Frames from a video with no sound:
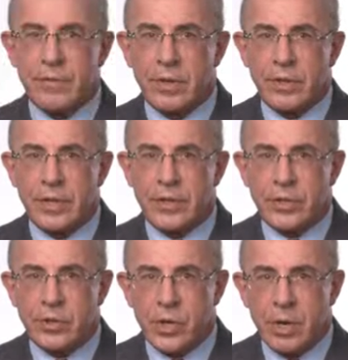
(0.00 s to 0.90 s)
of the lid is
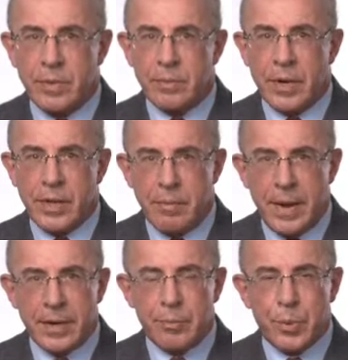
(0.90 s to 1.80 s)
determined by the
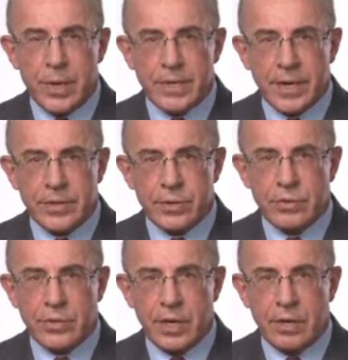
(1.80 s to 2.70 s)
amount of pretarsal
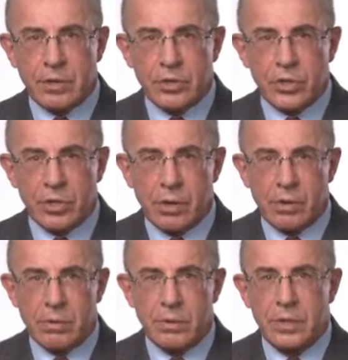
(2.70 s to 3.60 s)
skin on
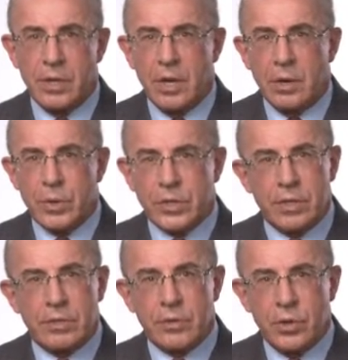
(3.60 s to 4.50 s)
show, which
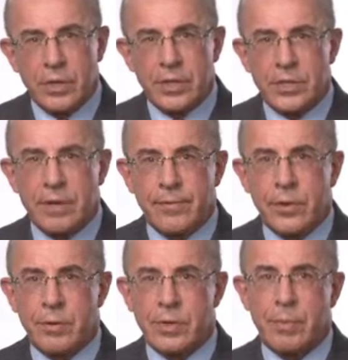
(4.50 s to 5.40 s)
in turn is
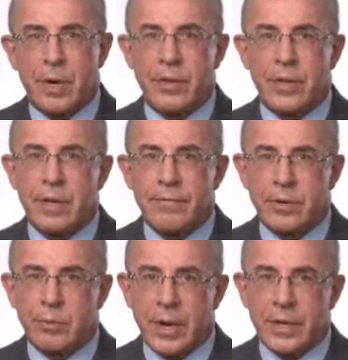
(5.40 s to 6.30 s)
influenced by the
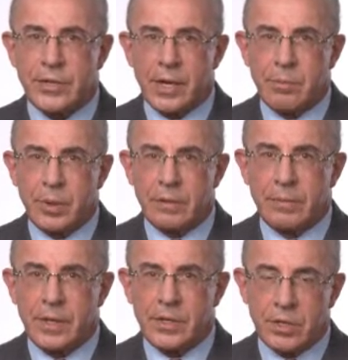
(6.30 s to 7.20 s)
infrabrow segment,
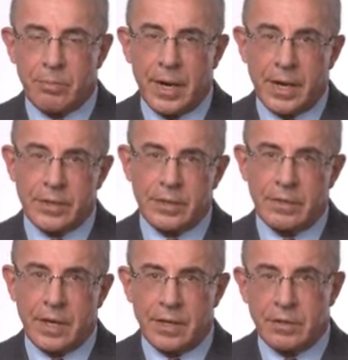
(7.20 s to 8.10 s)
its amount
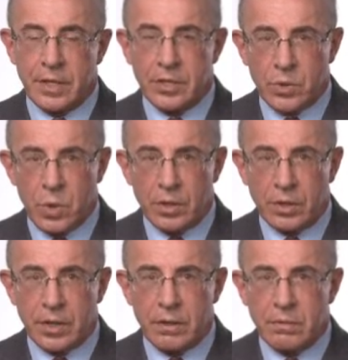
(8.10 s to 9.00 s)
and its
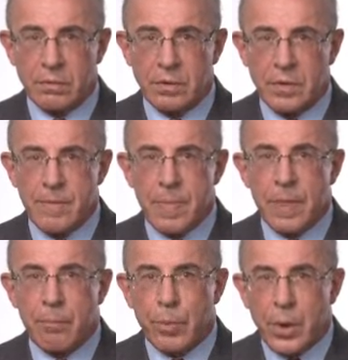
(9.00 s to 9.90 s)
quality.
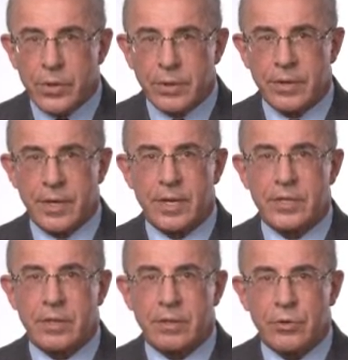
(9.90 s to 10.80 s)
Both of
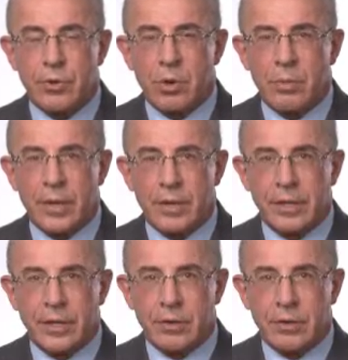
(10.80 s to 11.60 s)
these are controlled by the lid